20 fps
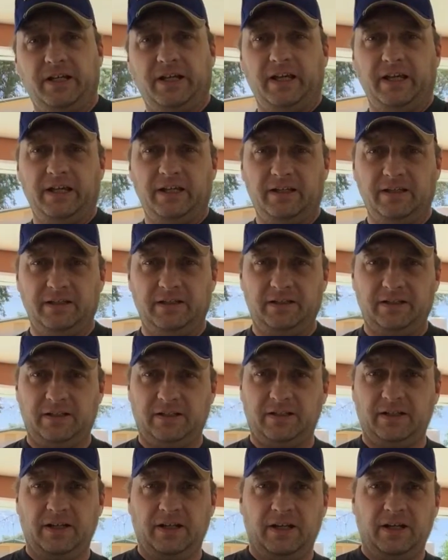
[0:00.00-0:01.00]

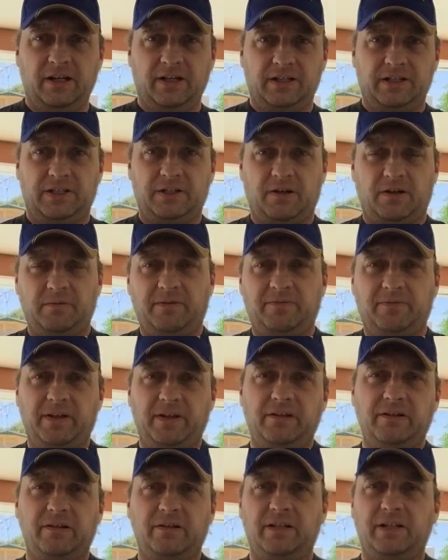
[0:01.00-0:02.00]
and so I've been
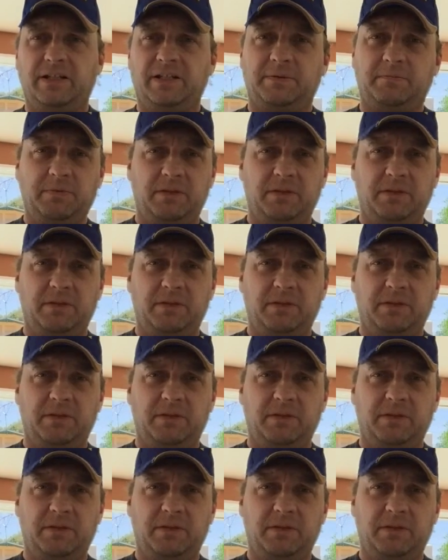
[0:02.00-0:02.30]
figuring it's